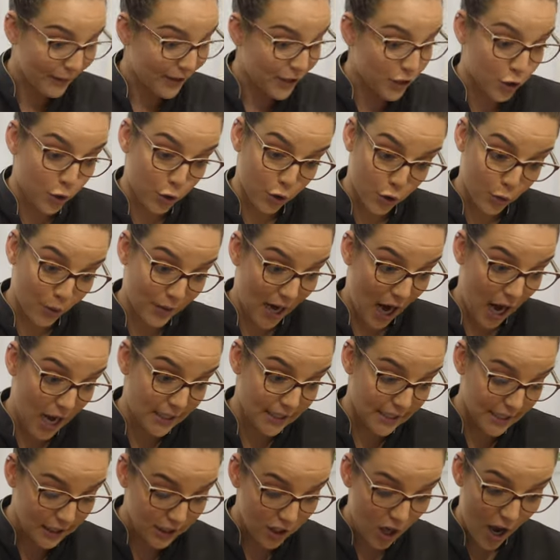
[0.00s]
We can do to an
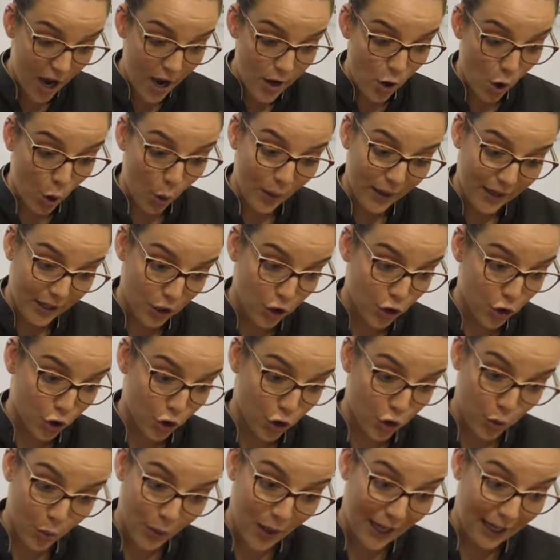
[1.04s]
undie line or we can do
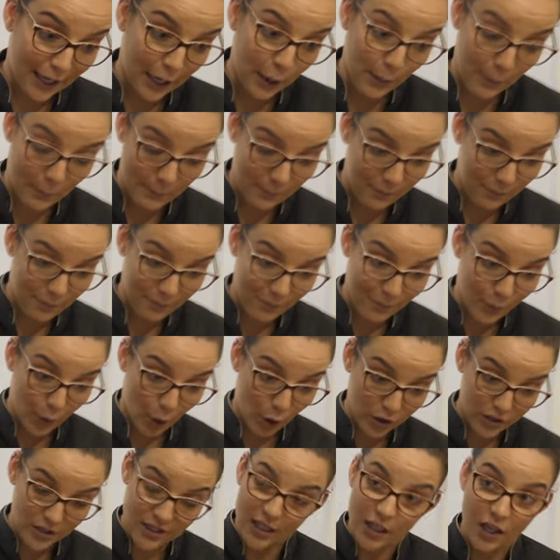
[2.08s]
to like a...
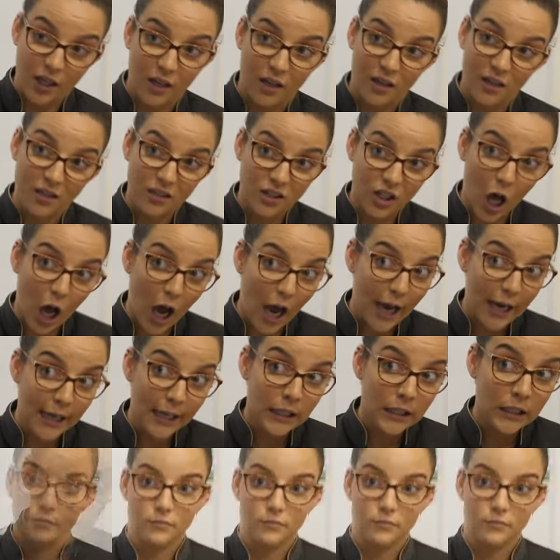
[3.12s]
boxer line.